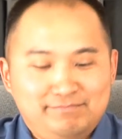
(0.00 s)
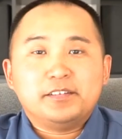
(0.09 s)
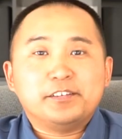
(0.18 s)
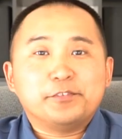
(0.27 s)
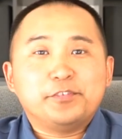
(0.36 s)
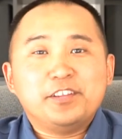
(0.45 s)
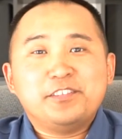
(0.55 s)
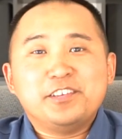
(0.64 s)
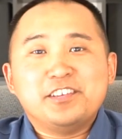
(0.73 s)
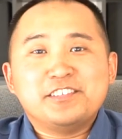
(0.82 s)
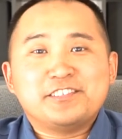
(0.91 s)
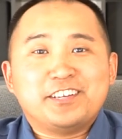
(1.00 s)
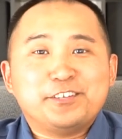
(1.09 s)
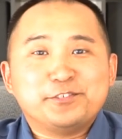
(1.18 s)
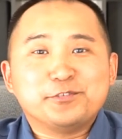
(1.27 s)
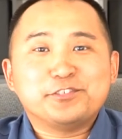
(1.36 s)
Now the funny thing is I
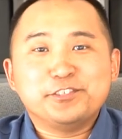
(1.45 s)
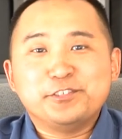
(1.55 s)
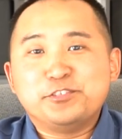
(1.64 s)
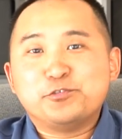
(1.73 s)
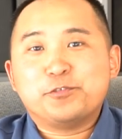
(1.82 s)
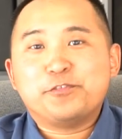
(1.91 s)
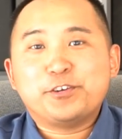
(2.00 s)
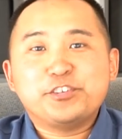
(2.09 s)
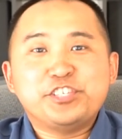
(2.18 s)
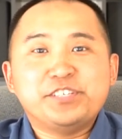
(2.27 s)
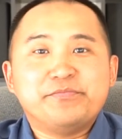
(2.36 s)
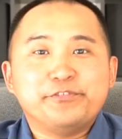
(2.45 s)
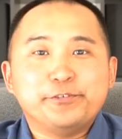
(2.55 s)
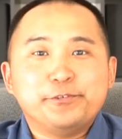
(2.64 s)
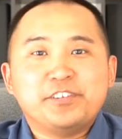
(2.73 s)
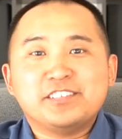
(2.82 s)
also still enjoy very cheap
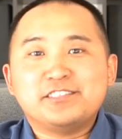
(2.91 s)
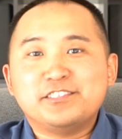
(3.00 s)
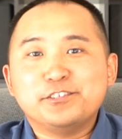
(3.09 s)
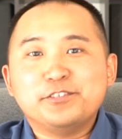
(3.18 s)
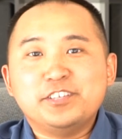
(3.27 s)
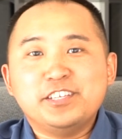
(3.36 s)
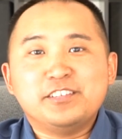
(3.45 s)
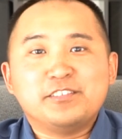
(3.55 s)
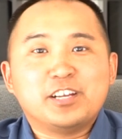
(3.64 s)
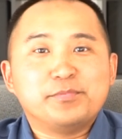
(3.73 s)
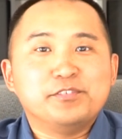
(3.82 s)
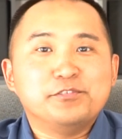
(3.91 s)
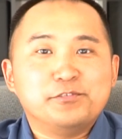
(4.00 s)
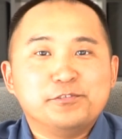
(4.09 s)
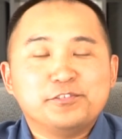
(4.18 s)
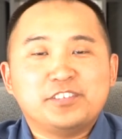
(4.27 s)
food. I still eat cup of
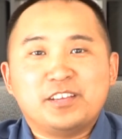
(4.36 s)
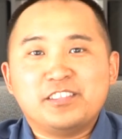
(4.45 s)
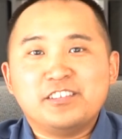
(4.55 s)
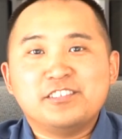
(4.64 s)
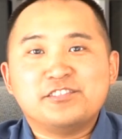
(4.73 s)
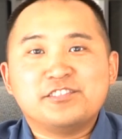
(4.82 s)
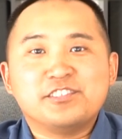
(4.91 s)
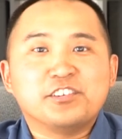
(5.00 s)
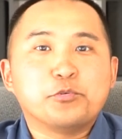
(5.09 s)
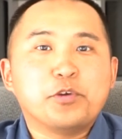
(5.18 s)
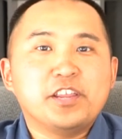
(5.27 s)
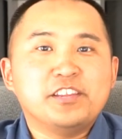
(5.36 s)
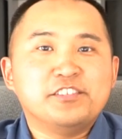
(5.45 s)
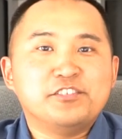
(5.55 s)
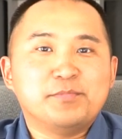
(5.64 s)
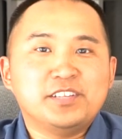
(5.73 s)
noodles. I think it's just ingrained
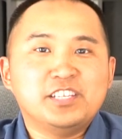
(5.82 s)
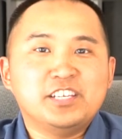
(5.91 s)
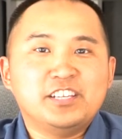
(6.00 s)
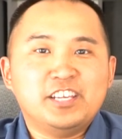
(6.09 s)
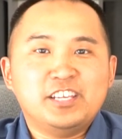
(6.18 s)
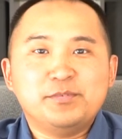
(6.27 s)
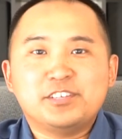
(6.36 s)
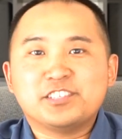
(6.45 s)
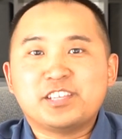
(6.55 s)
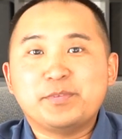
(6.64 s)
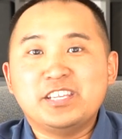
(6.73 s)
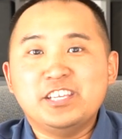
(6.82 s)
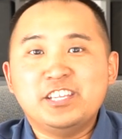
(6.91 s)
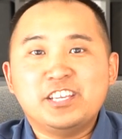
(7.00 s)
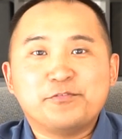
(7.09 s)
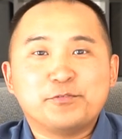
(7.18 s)
into my DNA because I've been
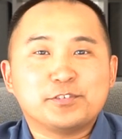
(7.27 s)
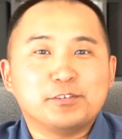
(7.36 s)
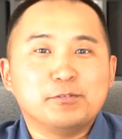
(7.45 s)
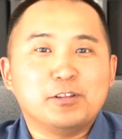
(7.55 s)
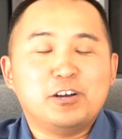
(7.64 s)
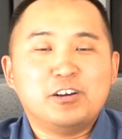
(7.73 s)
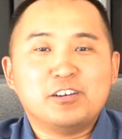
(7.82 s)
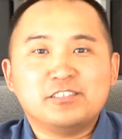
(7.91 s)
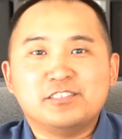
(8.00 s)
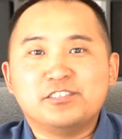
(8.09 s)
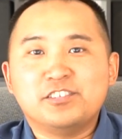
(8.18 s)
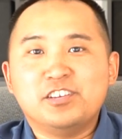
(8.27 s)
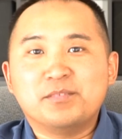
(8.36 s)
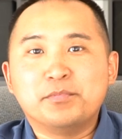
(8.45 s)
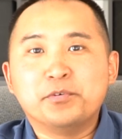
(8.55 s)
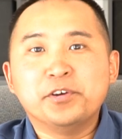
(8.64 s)
eating it for so long since a
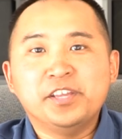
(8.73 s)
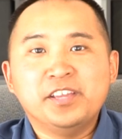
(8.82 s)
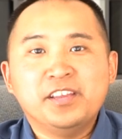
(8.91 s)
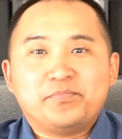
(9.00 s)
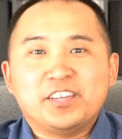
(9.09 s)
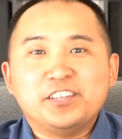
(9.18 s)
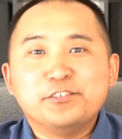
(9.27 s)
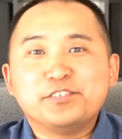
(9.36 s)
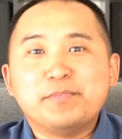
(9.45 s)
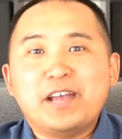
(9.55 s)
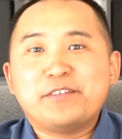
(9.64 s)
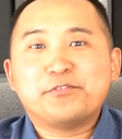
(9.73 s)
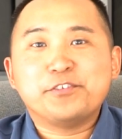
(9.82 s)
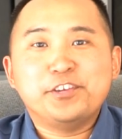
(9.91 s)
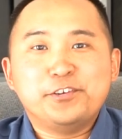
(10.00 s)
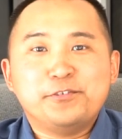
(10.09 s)
young boy. I know it's bad
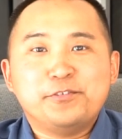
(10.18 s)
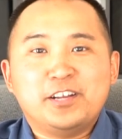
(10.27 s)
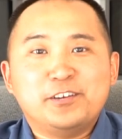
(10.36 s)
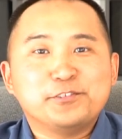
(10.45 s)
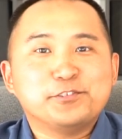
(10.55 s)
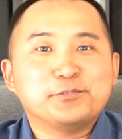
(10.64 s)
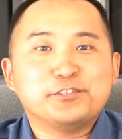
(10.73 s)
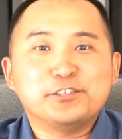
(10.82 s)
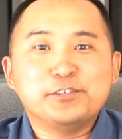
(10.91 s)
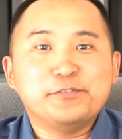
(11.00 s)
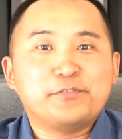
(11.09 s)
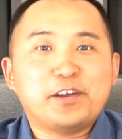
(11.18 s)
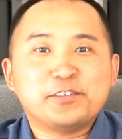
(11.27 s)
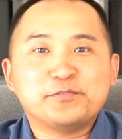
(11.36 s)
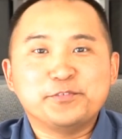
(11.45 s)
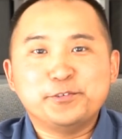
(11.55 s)
for you. I also still eat
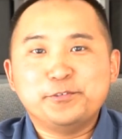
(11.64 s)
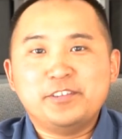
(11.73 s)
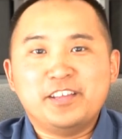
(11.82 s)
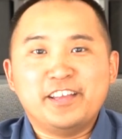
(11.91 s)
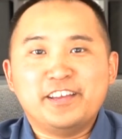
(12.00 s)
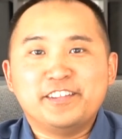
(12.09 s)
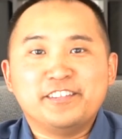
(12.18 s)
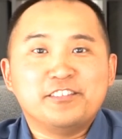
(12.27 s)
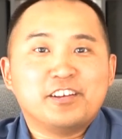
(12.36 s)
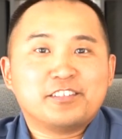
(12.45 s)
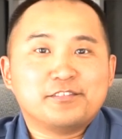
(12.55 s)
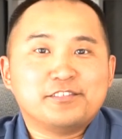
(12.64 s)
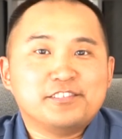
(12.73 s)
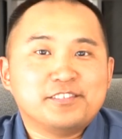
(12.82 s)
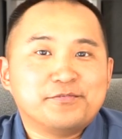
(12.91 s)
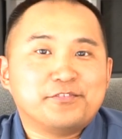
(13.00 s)
fast food and the doctor
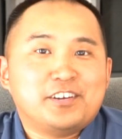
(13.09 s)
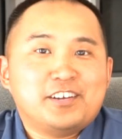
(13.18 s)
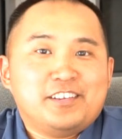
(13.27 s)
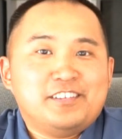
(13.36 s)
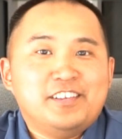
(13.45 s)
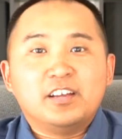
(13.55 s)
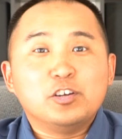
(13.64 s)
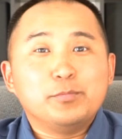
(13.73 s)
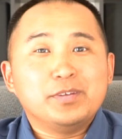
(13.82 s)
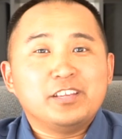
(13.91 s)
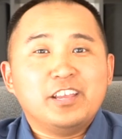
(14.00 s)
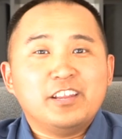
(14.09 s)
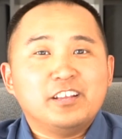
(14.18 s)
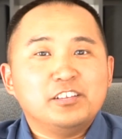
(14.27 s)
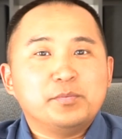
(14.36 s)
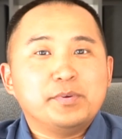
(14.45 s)
says I'm fine. I know I've been gaining
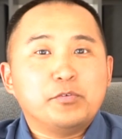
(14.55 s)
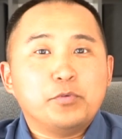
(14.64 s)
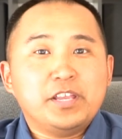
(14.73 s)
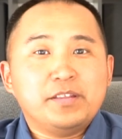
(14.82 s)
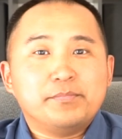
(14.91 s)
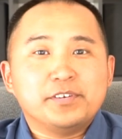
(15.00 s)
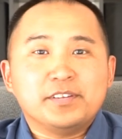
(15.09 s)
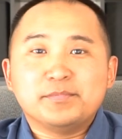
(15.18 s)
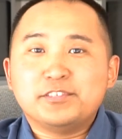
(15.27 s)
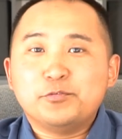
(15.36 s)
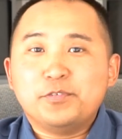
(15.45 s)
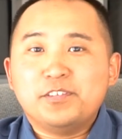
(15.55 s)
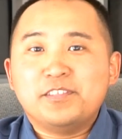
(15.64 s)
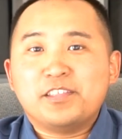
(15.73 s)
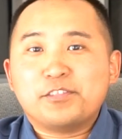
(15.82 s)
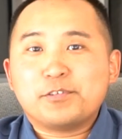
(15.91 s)
a little bit of weight but I'm still within
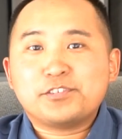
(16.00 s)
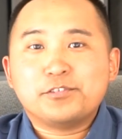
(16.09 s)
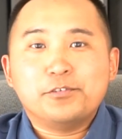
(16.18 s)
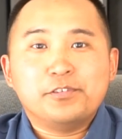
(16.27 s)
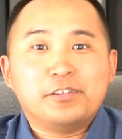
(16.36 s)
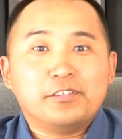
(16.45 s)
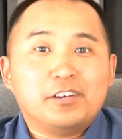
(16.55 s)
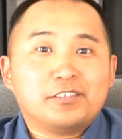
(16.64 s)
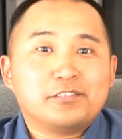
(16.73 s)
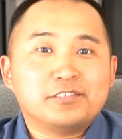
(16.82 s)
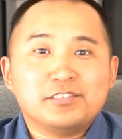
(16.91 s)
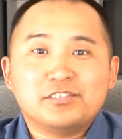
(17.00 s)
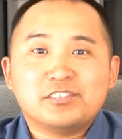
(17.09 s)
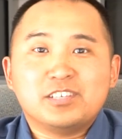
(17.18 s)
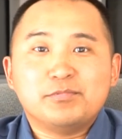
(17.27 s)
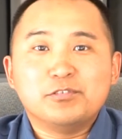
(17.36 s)
that threshold and the doctor says
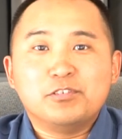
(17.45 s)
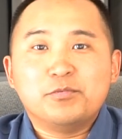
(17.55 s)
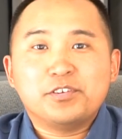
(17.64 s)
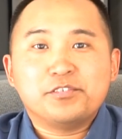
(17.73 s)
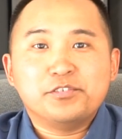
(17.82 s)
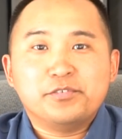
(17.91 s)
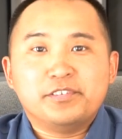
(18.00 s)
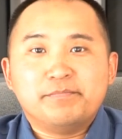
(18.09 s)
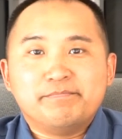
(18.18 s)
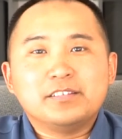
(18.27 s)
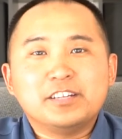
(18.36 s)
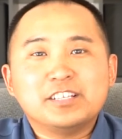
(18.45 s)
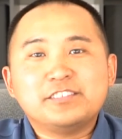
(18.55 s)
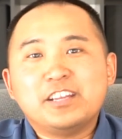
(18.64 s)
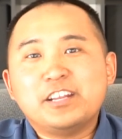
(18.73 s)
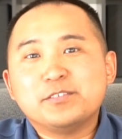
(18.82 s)
just keep doing what you're doing. The next
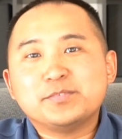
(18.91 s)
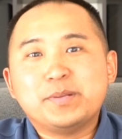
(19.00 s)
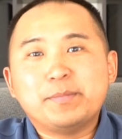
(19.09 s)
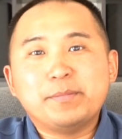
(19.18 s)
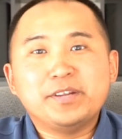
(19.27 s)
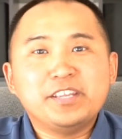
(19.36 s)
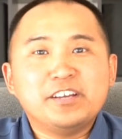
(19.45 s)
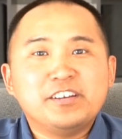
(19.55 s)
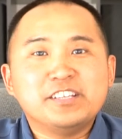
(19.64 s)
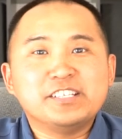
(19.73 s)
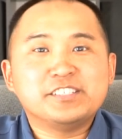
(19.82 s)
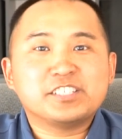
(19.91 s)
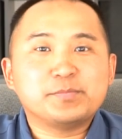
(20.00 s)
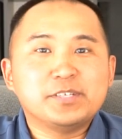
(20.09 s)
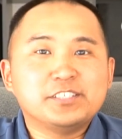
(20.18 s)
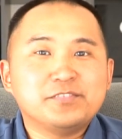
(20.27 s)
thing I don't spend my money on is
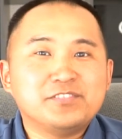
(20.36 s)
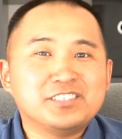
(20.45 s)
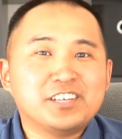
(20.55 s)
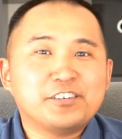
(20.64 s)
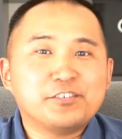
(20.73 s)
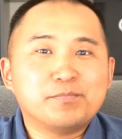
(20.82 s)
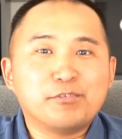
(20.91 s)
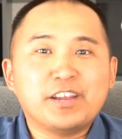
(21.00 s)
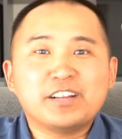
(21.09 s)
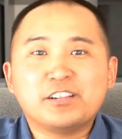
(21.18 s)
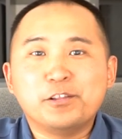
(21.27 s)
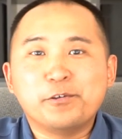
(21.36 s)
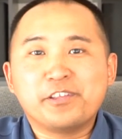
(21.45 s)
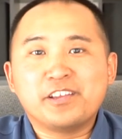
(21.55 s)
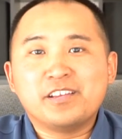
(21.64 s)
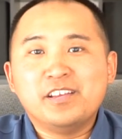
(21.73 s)
expensive designer brand
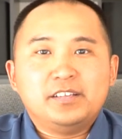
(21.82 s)
clothing.